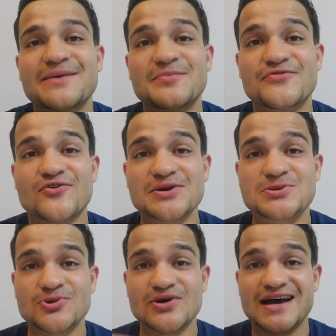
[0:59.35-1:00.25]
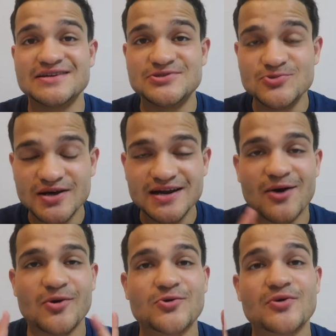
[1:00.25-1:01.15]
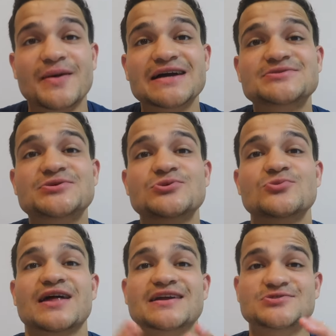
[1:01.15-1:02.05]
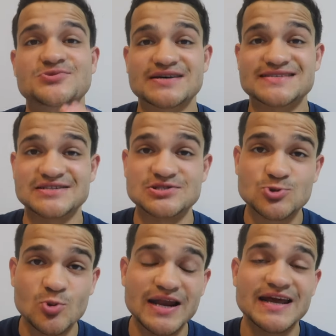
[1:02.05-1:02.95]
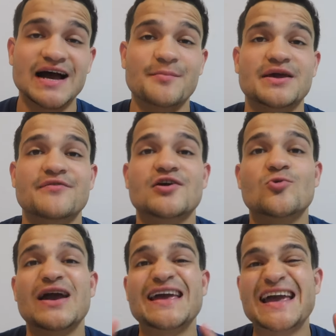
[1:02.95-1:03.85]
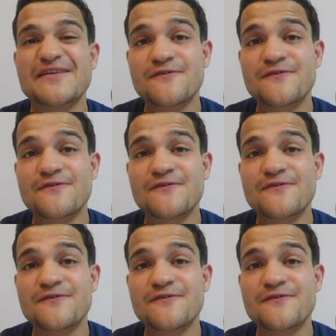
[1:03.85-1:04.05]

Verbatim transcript: And before I show you how to do it, I want to remind you that in 2020, I'm giving away a